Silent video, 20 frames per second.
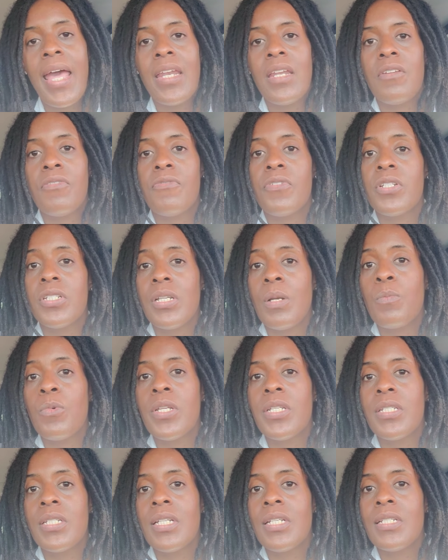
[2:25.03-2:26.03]
And if for
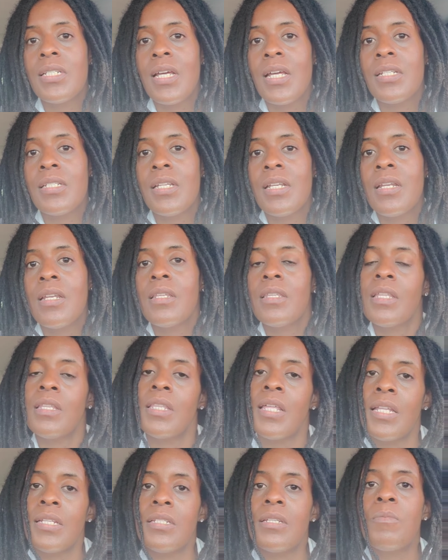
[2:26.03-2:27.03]
some reason it doesn't,
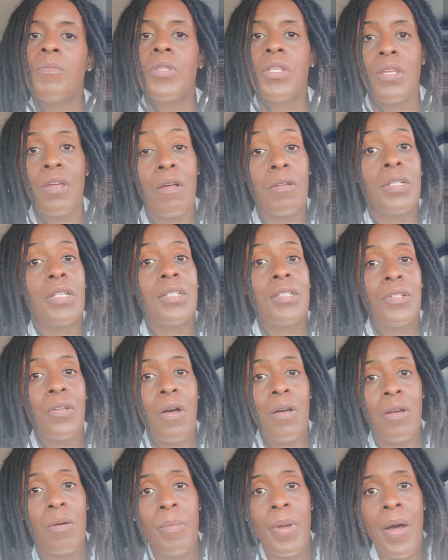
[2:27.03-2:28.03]
then that's something y'all need
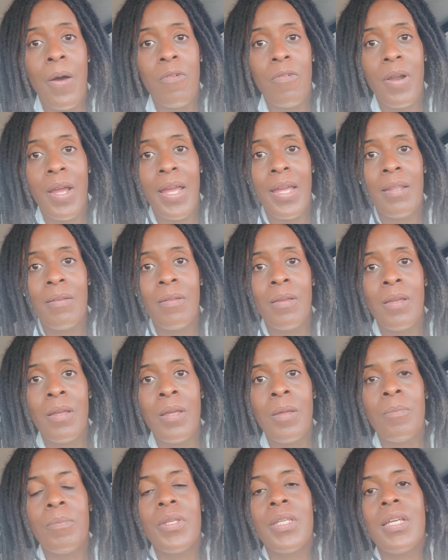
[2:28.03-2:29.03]
to talk about, right?
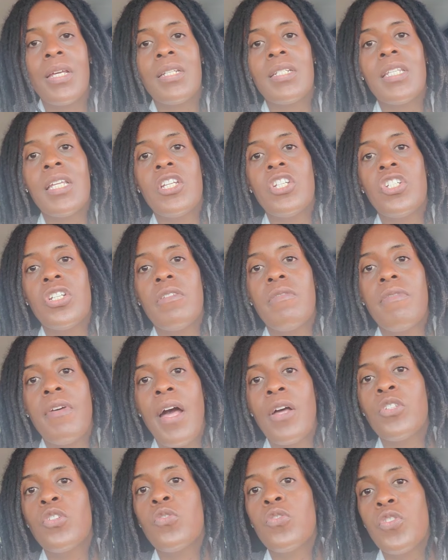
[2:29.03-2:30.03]
Because they should
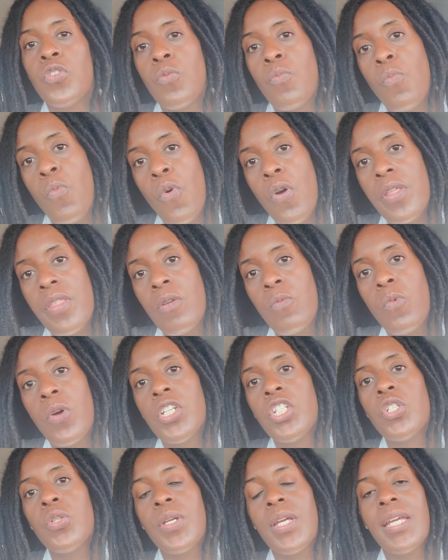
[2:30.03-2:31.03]
value you more than
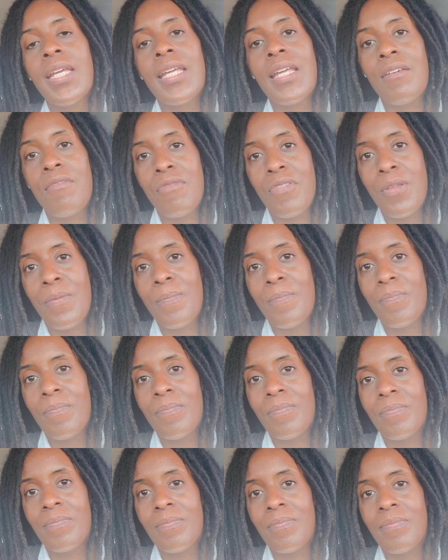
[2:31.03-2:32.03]
what you can give them.
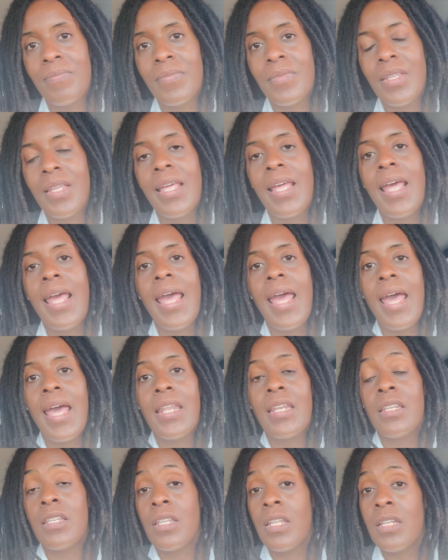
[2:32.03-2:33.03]

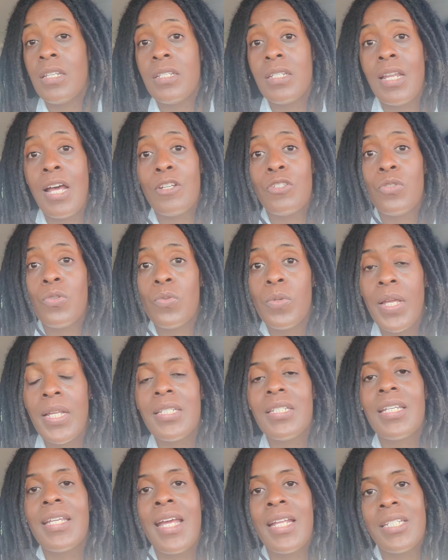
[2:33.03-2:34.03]
And it's not too
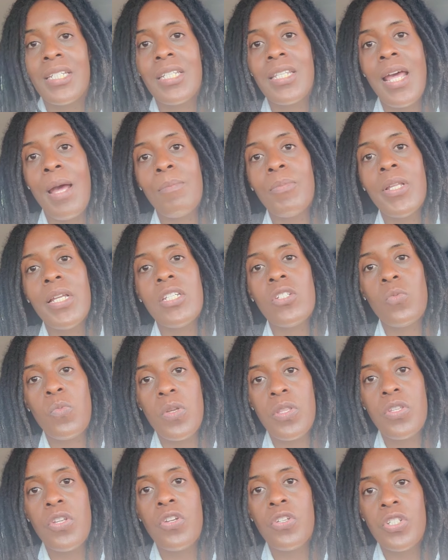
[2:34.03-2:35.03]
late to get to that
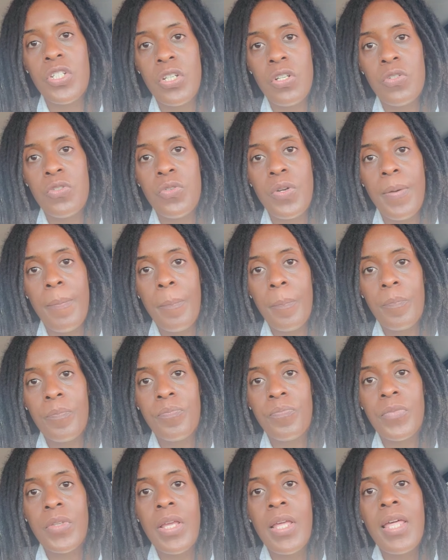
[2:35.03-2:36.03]
place with your children.
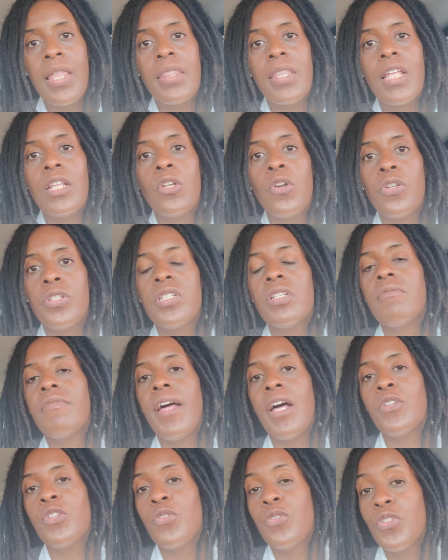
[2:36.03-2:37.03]
They learn to
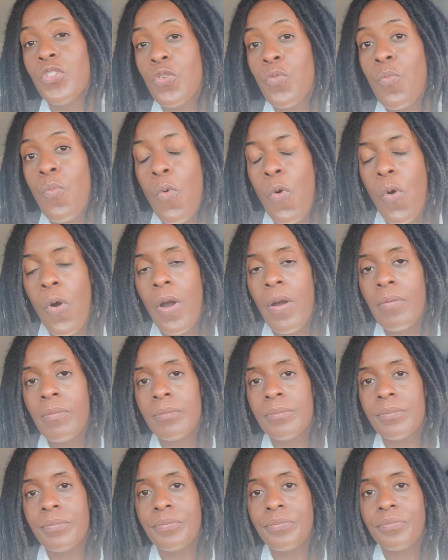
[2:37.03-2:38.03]
value you more